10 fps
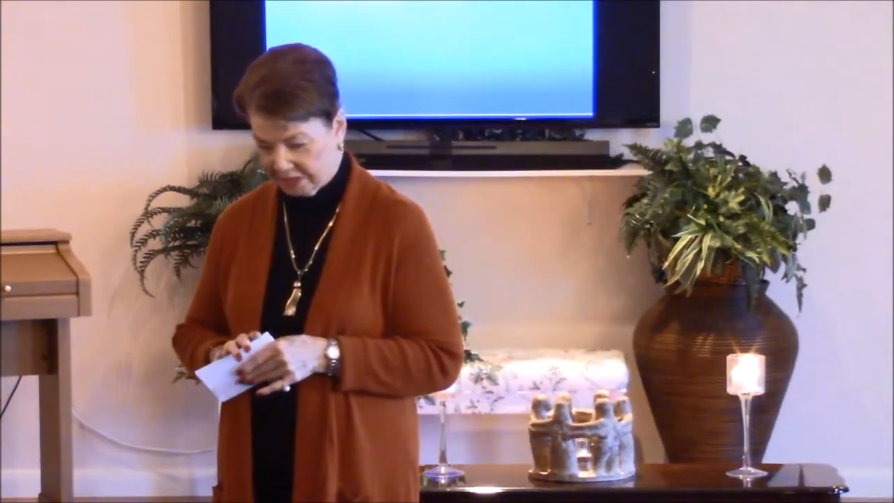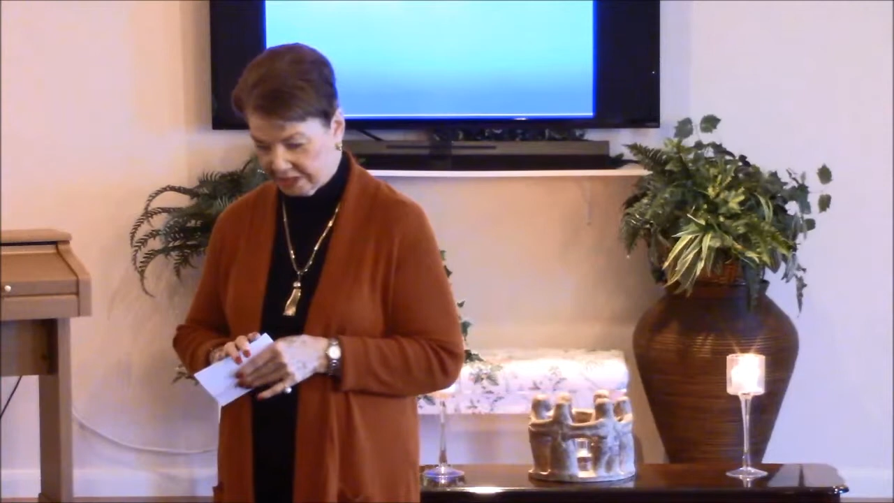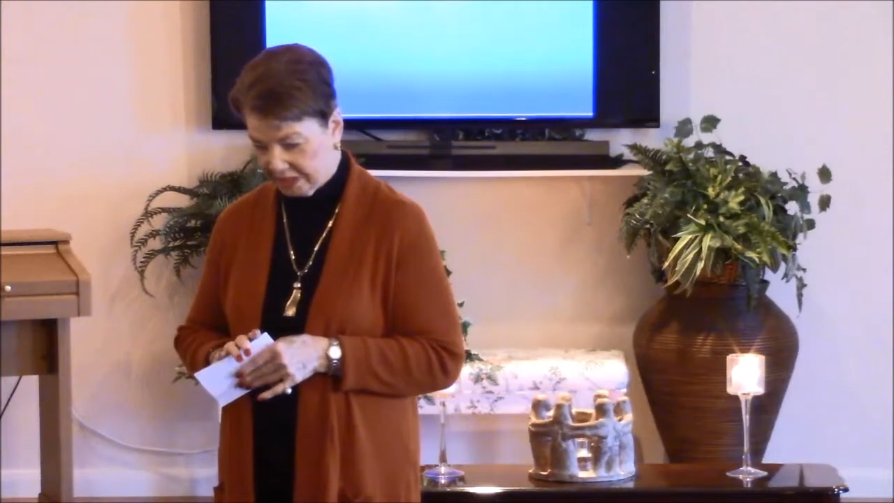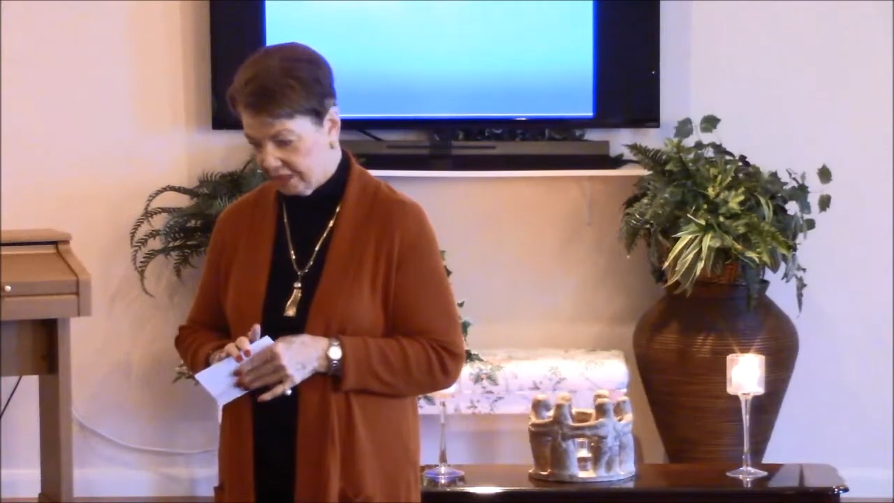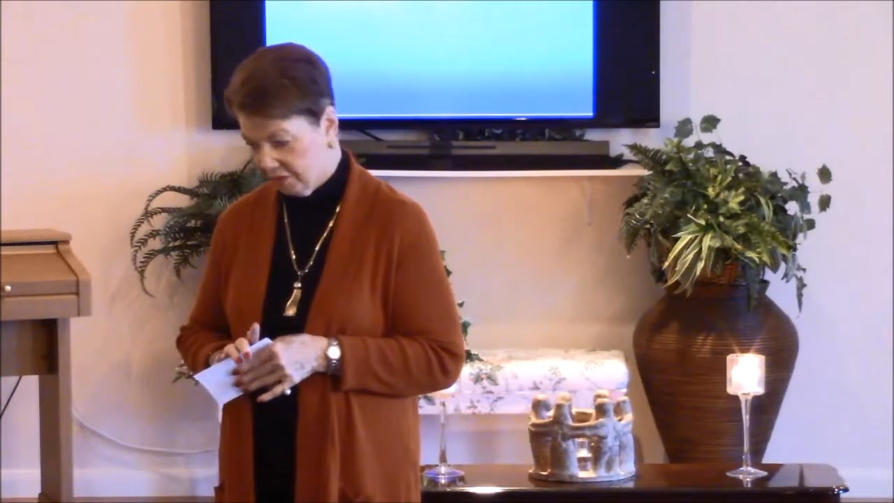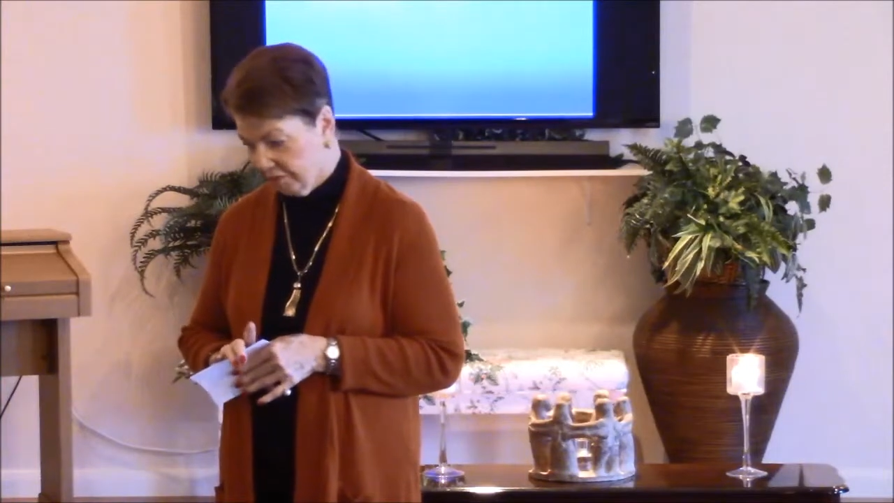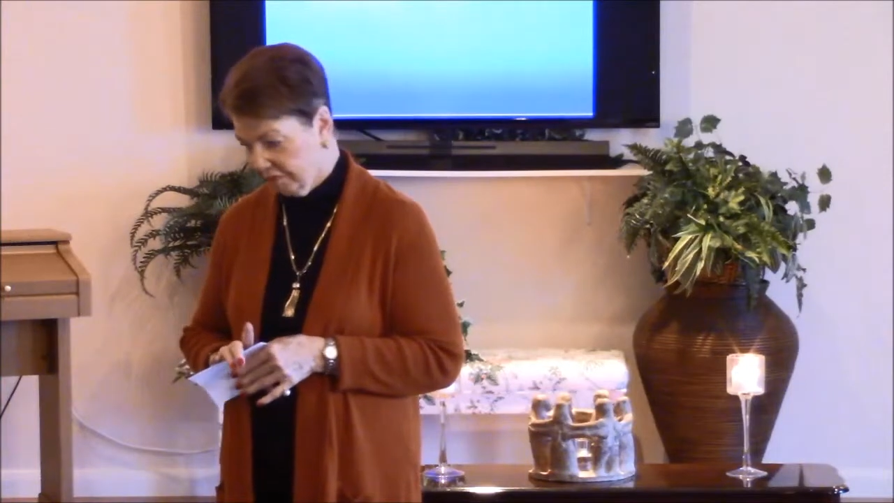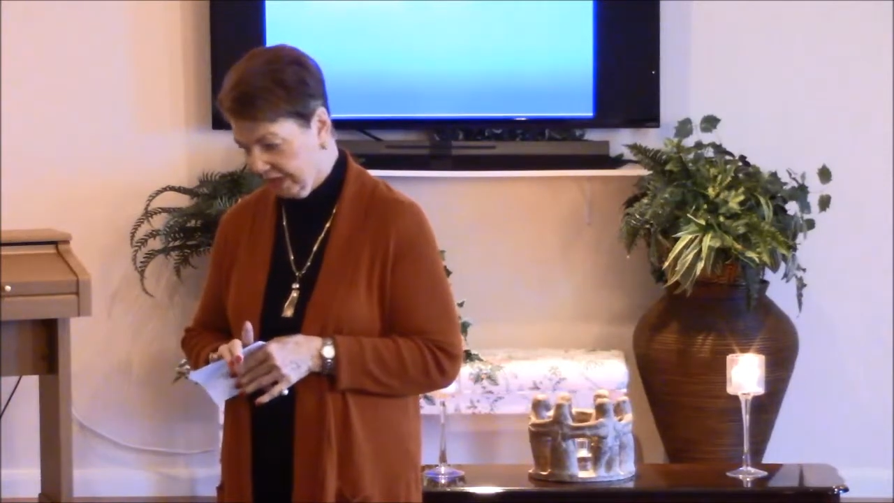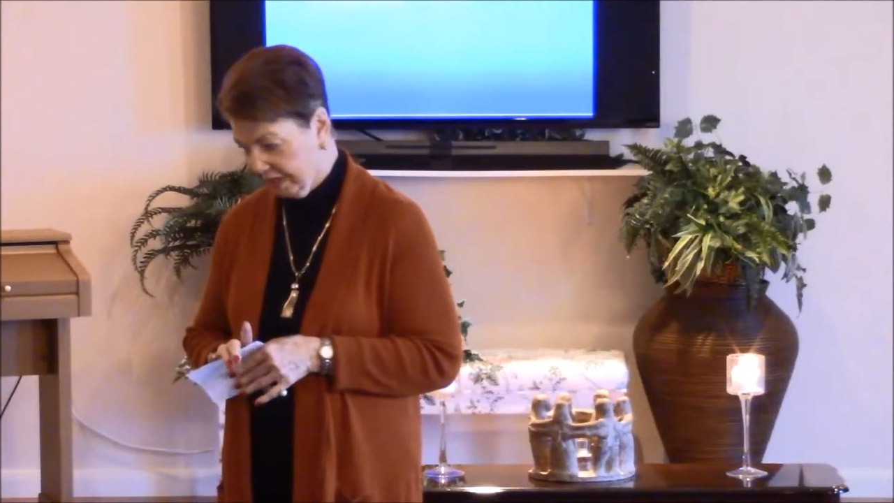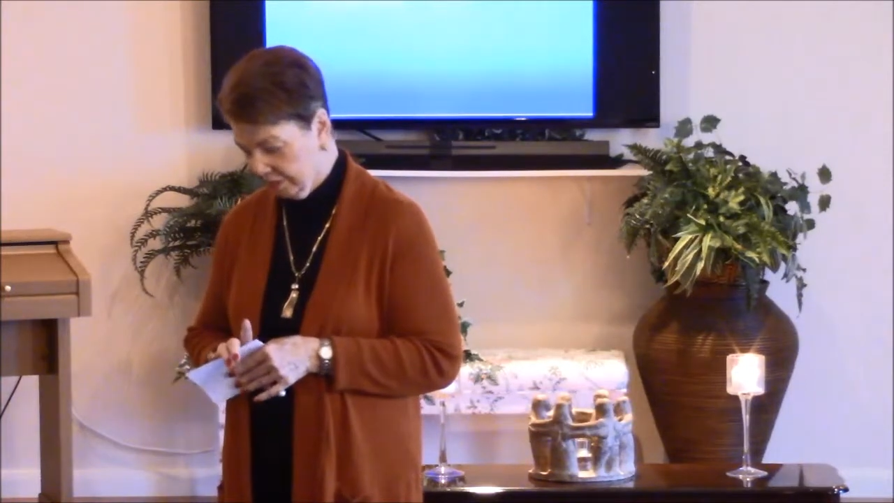to say, you're
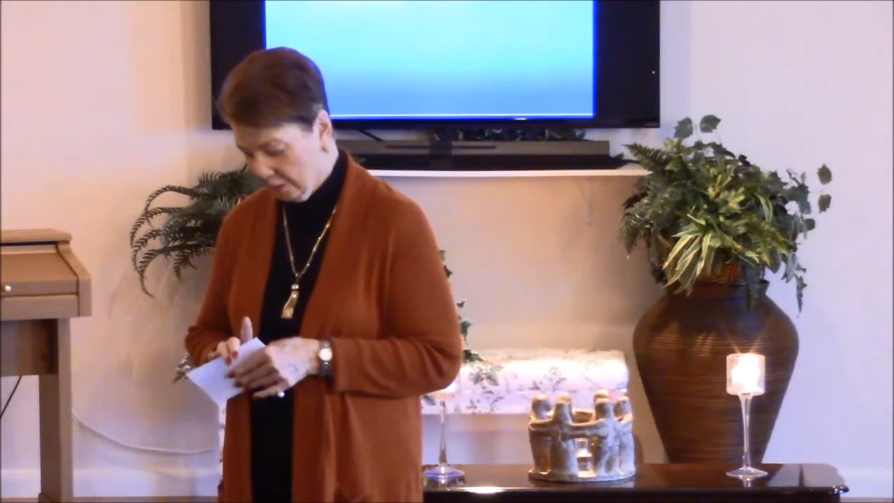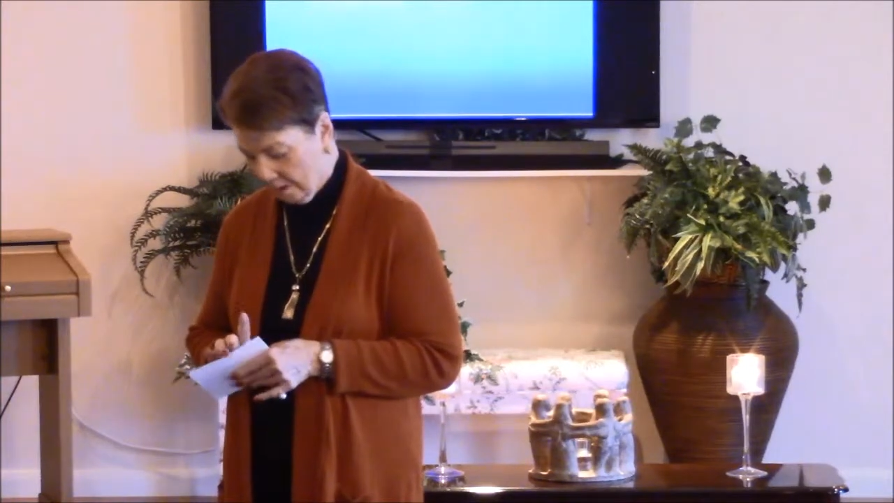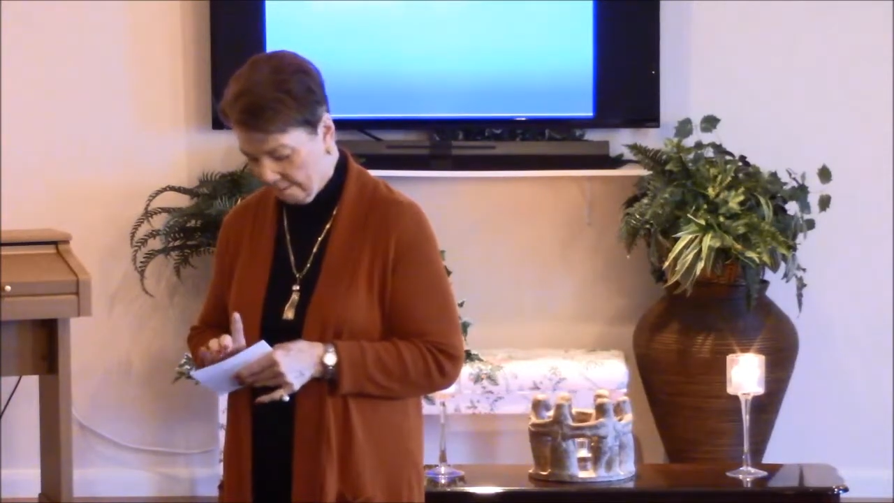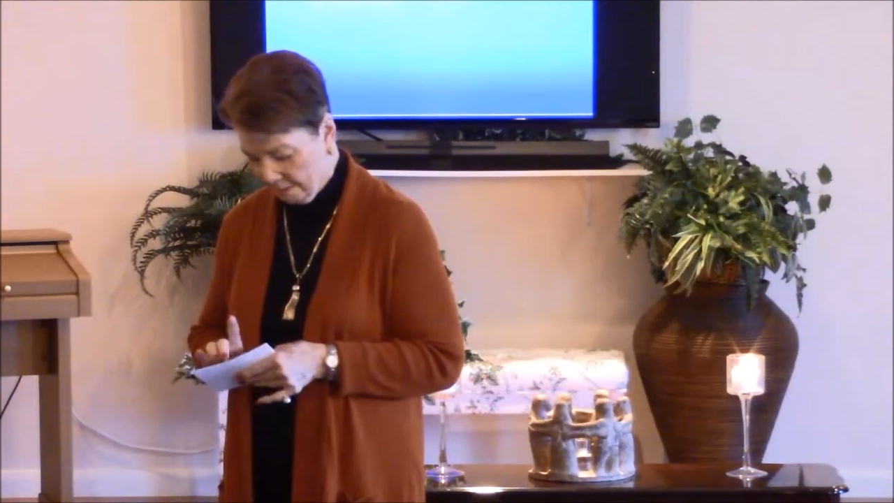fired.